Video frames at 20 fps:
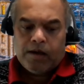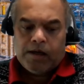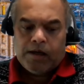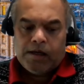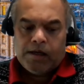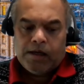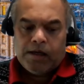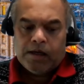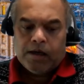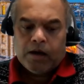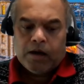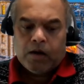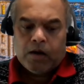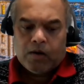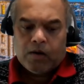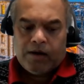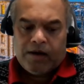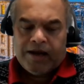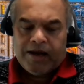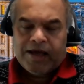in the
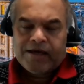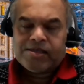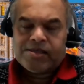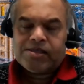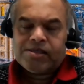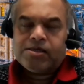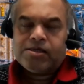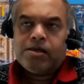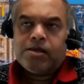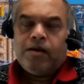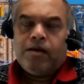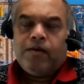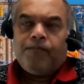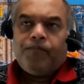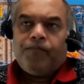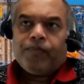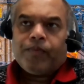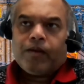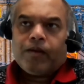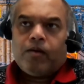context
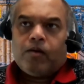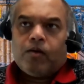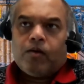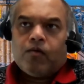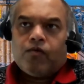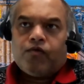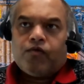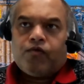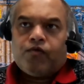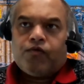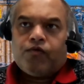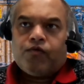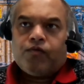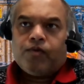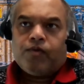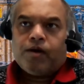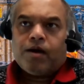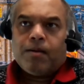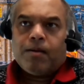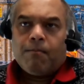of
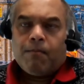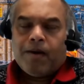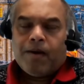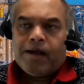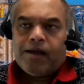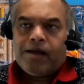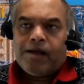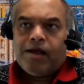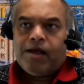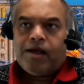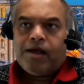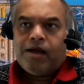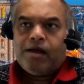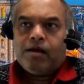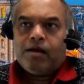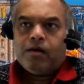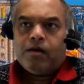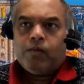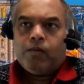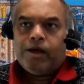combining
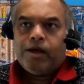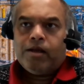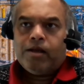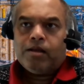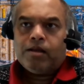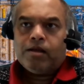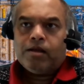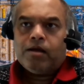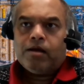it with